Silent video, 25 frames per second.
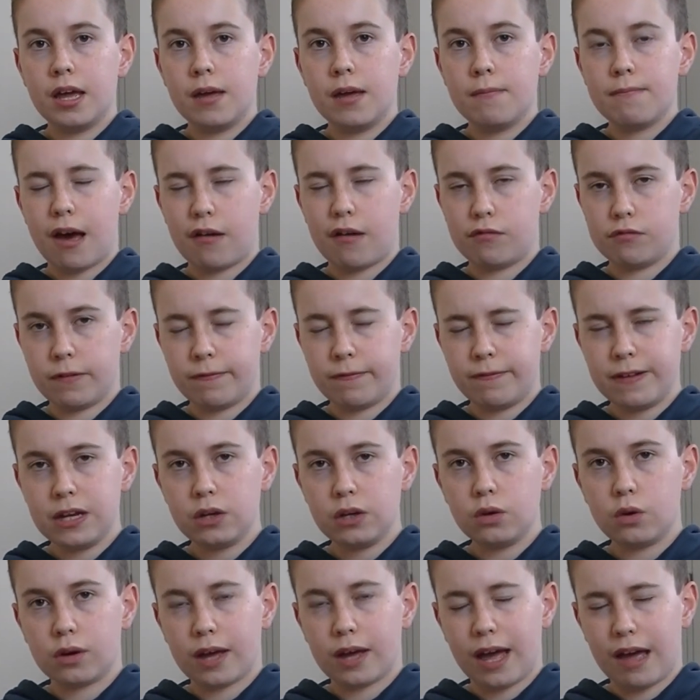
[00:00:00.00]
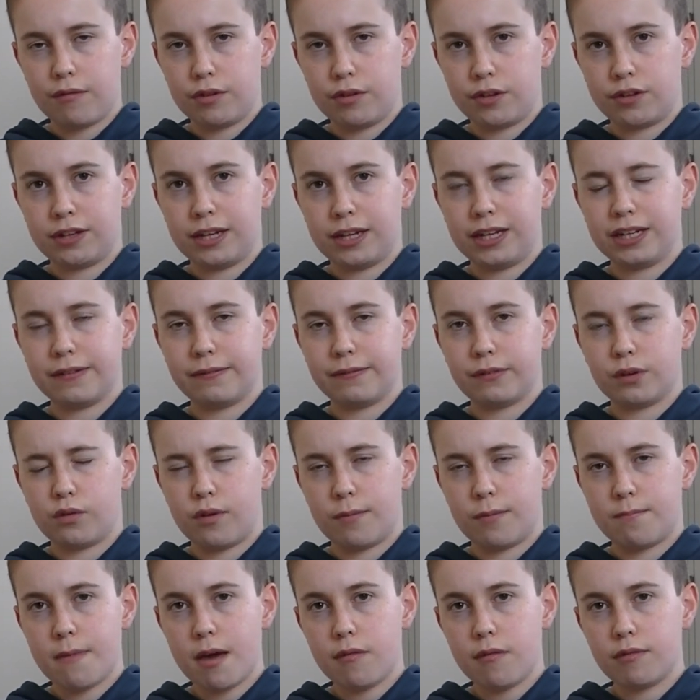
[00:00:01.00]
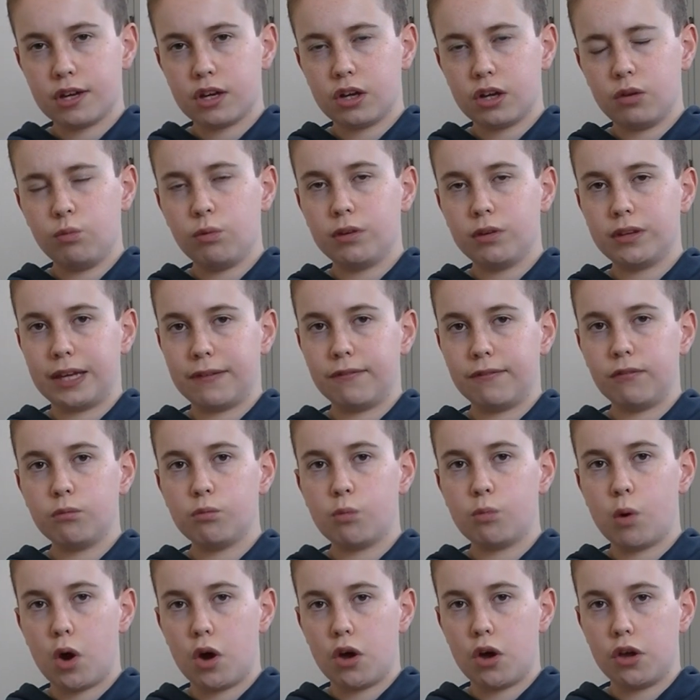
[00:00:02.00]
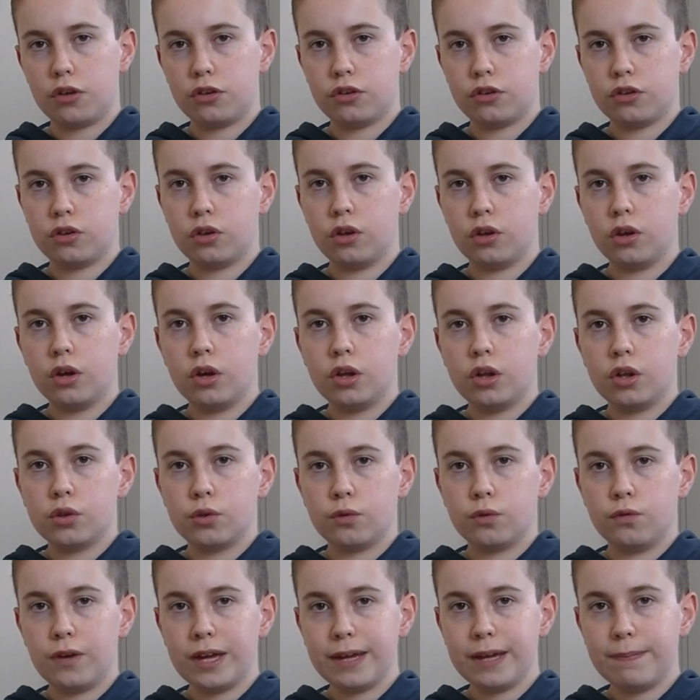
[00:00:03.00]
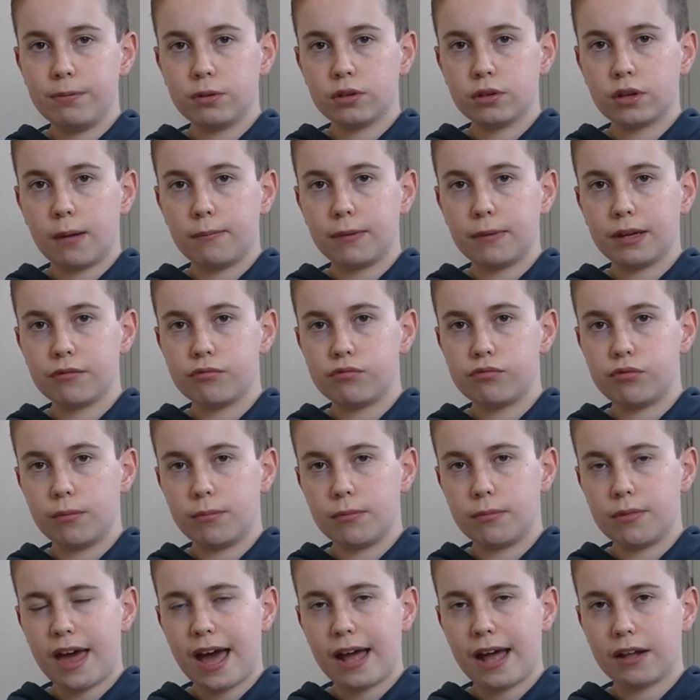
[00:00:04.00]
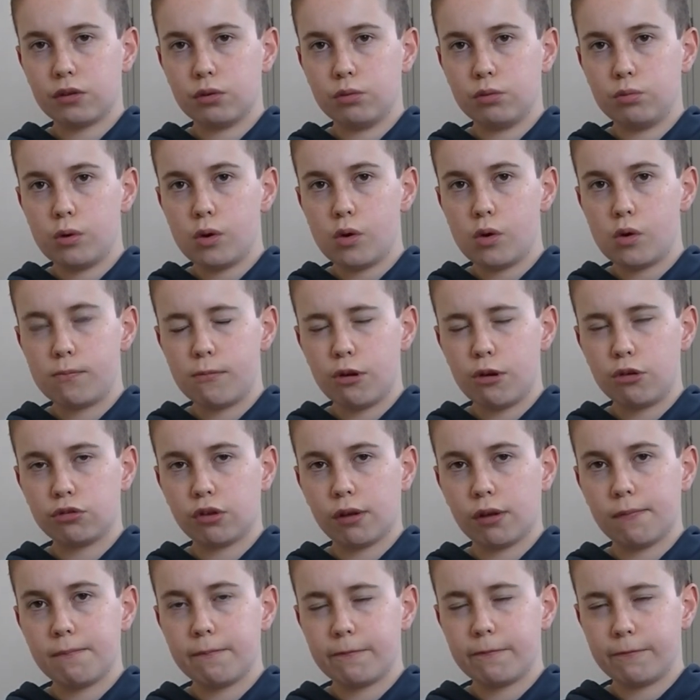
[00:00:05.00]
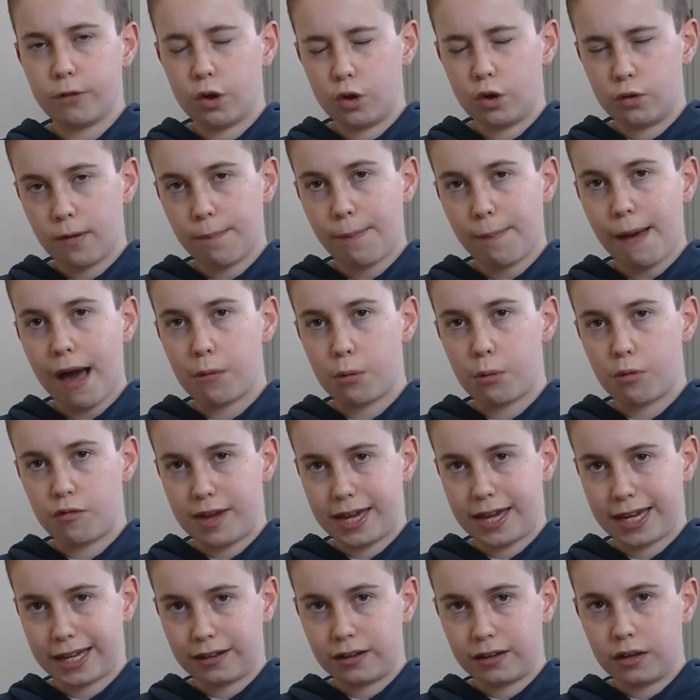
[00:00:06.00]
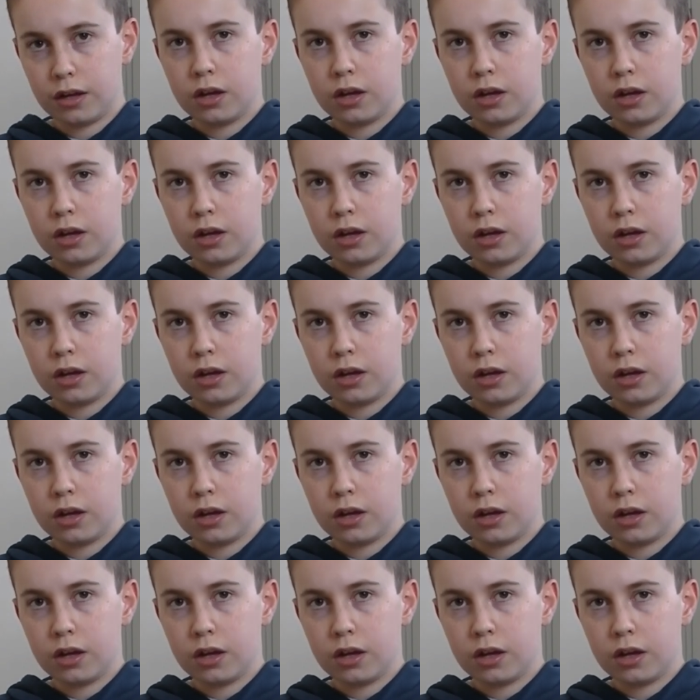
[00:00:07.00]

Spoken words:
Paraffin or kerosene, if you're American, was even worse. The vapours coming from that were almost overpowering.